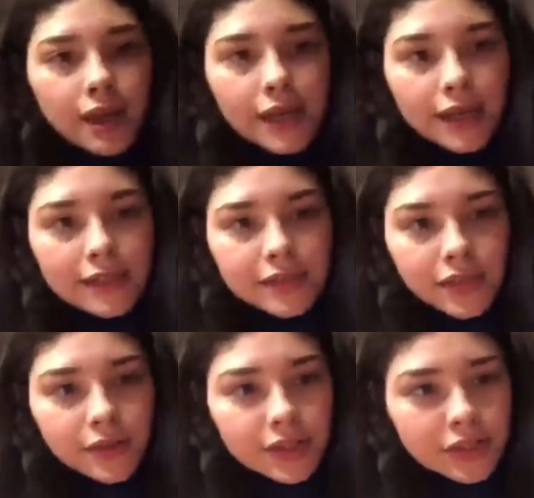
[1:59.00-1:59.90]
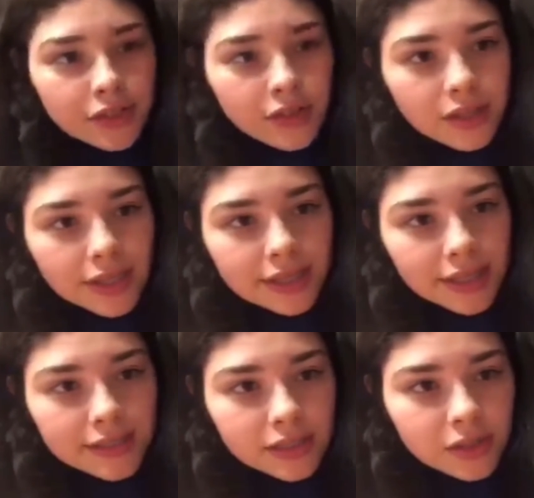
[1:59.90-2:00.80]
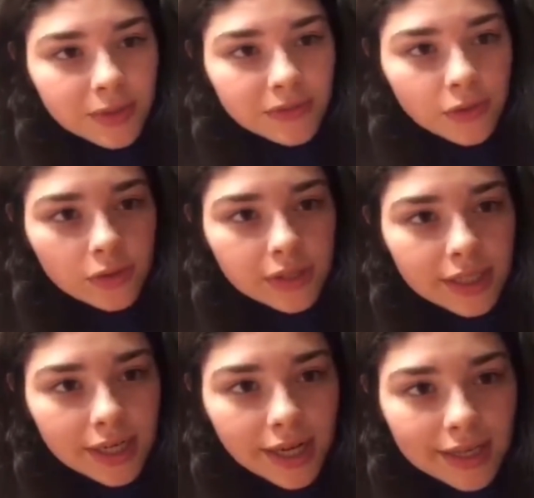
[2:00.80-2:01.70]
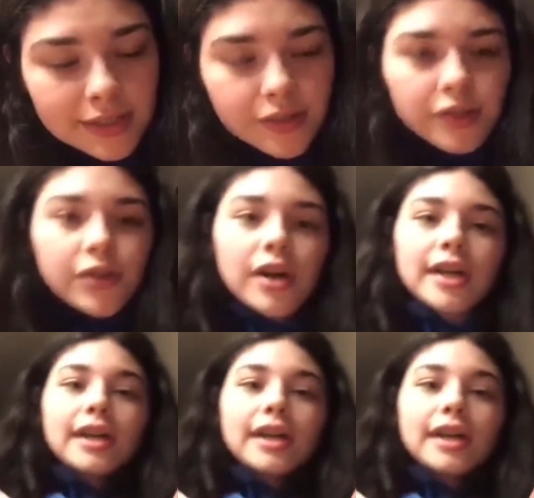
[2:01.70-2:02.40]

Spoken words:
So it should look like this. It should be folded and it has a circle on it.